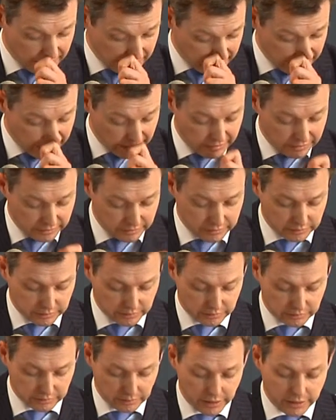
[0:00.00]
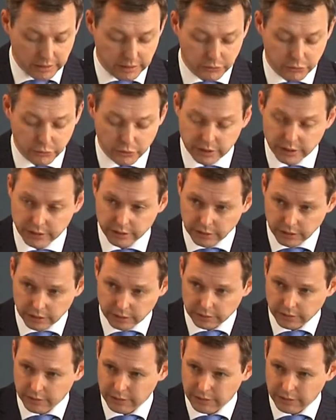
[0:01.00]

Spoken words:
And I agree that